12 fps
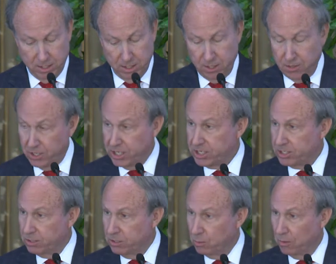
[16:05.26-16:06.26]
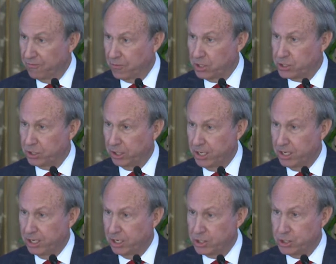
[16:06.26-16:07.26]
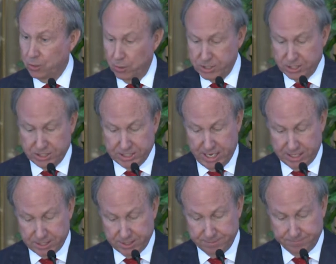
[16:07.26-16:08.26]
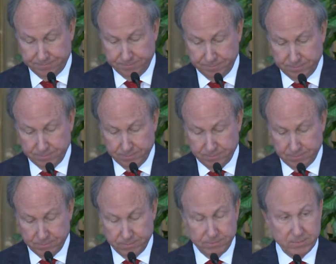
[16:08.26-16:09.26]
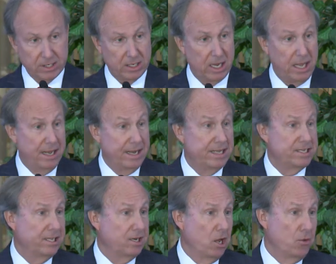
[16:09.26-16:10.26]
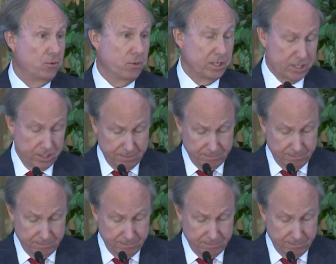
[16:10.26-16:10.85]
This will virtually assure success, and it isn't onerous.